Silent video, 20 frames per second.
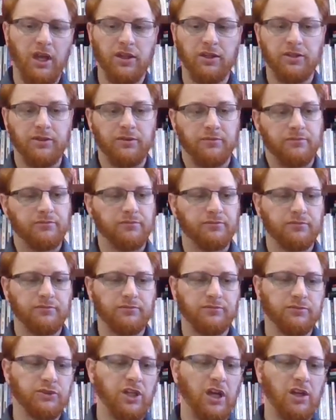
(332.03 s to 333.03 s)
And
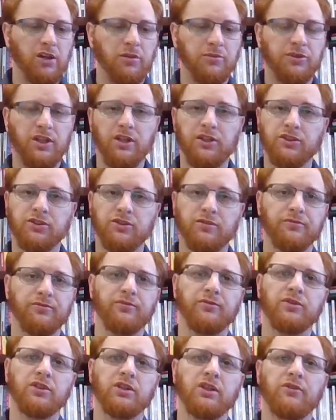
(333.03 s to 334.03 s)
Dunham says,
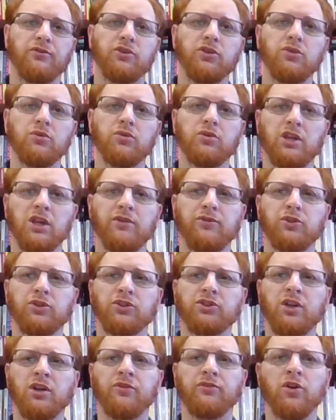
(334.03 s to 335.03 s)
if you give
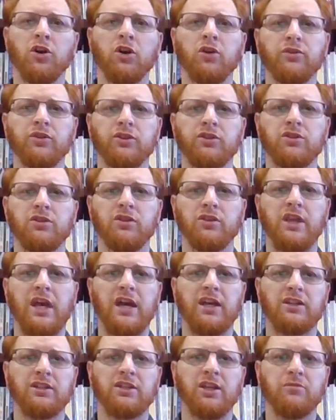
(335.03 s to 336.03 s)
yourself over to
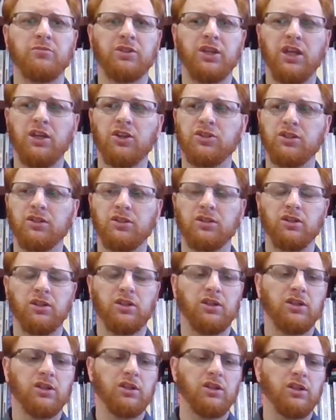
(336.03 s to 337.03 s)
that temptation
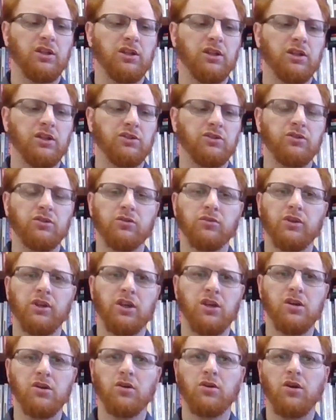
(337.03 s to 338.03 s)
to
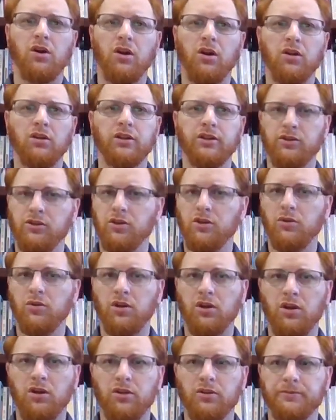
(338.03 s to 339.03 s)
hear all and know
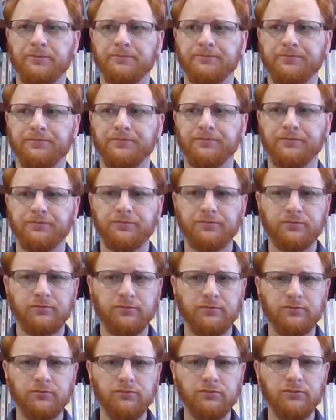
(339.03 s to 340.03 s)
all,
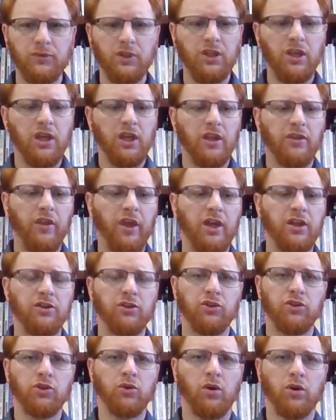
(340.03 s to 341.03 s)

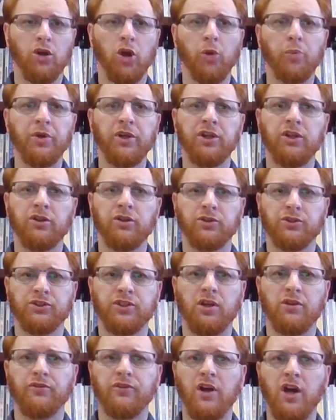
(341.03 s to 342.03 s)
then you're opening
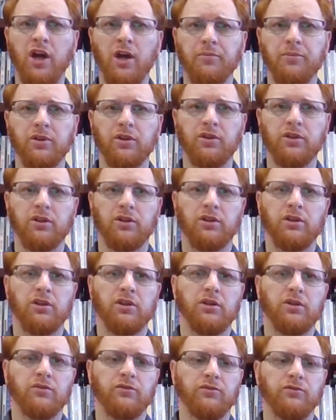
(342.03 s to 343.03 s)
yourself up
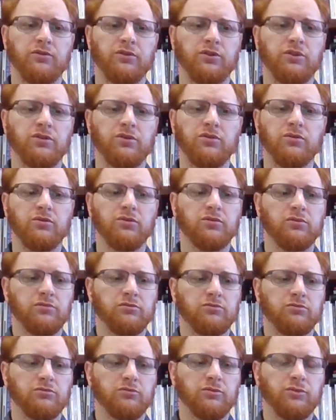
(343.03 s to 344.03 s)
to
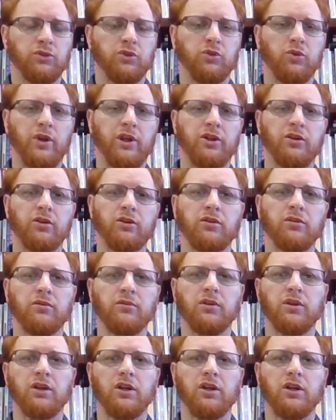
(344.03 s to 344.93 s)
greater